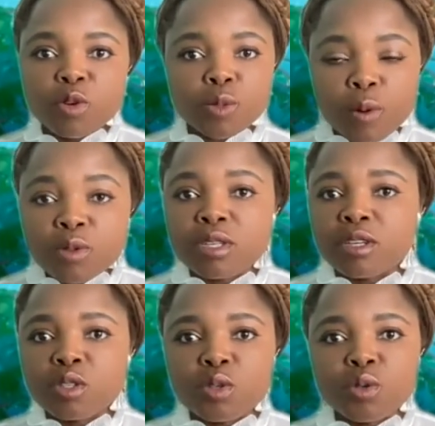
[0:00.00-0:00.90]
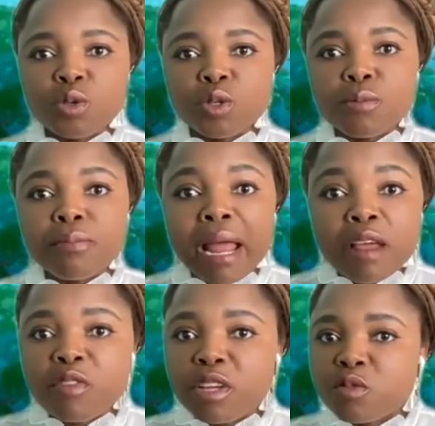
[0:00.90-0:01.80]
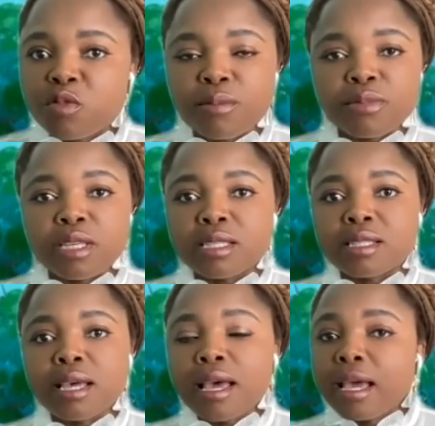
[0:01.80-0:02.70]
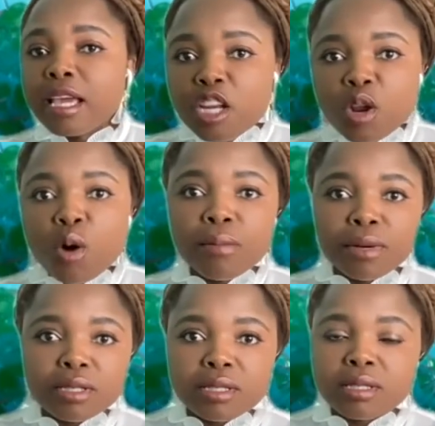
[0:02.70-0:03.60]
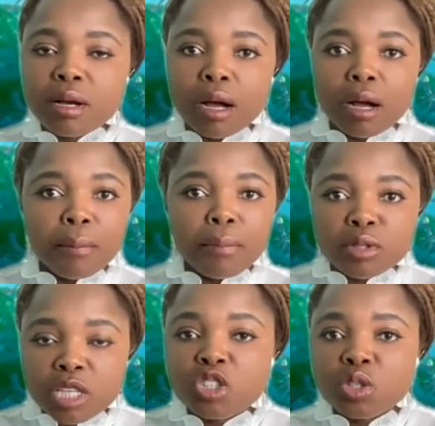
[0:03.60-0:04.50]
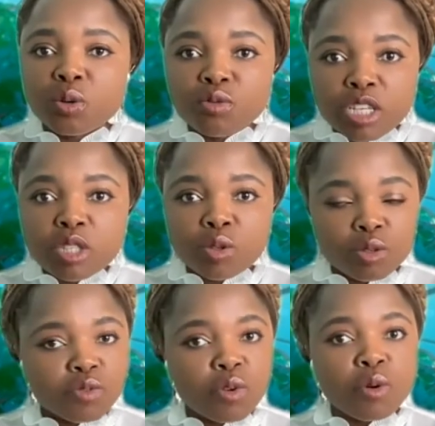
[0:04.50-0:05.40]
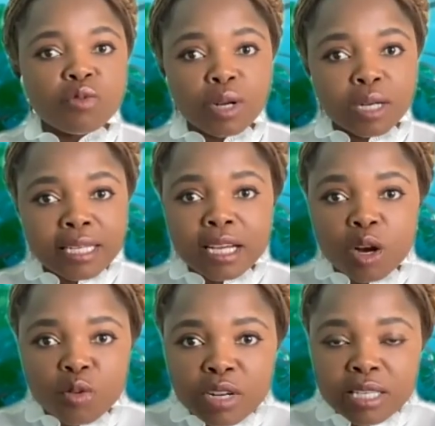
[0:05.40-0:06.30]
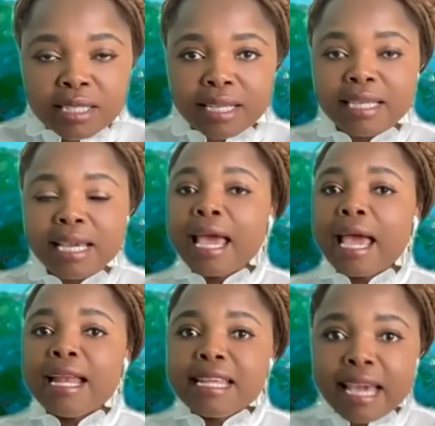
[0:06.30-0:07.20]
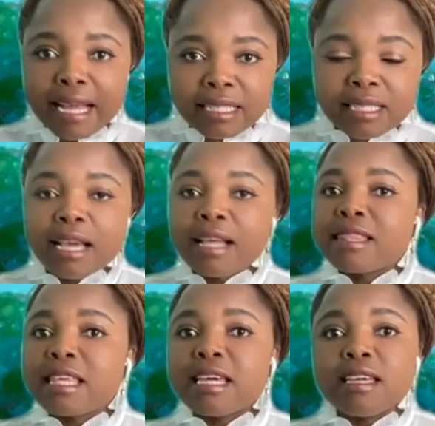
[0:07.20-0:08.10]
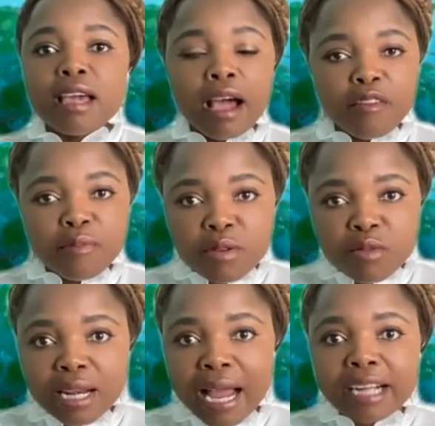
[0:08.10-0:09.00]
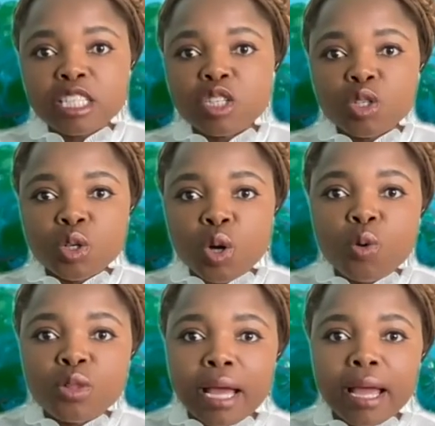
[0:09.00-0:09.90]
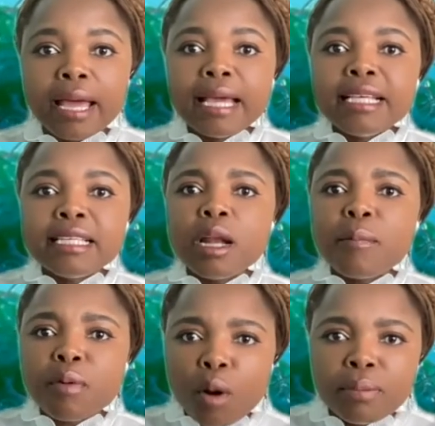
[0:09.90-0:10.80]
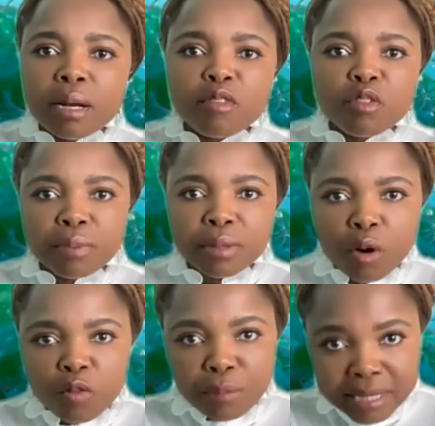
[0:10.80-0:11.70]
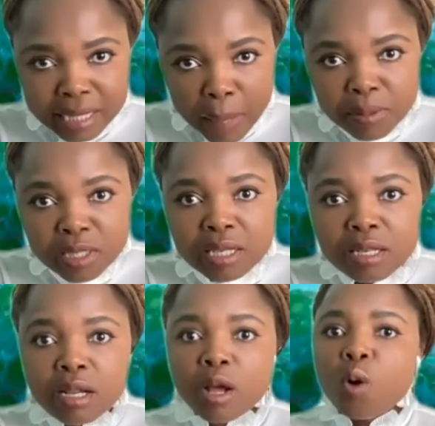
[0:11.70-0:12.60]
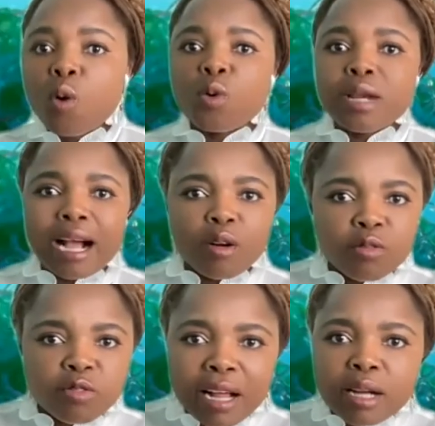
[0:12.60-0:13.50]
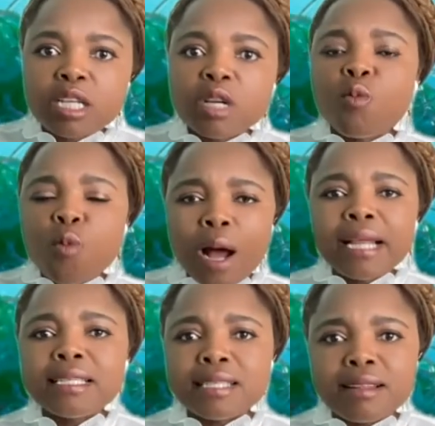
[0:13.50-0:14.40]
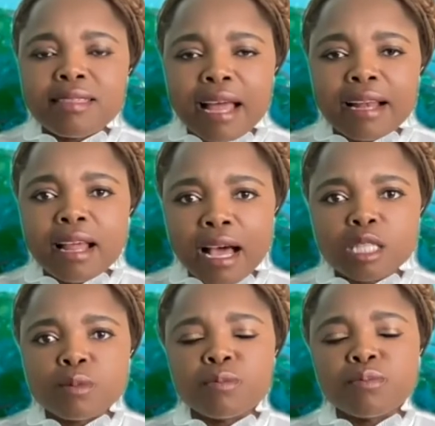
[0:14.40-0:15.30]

sponsors to benefit from this enormous potential resource for clinical research, and yet they have been reluctant to go there. Is it a problem of perception or lack of funding? What is it that has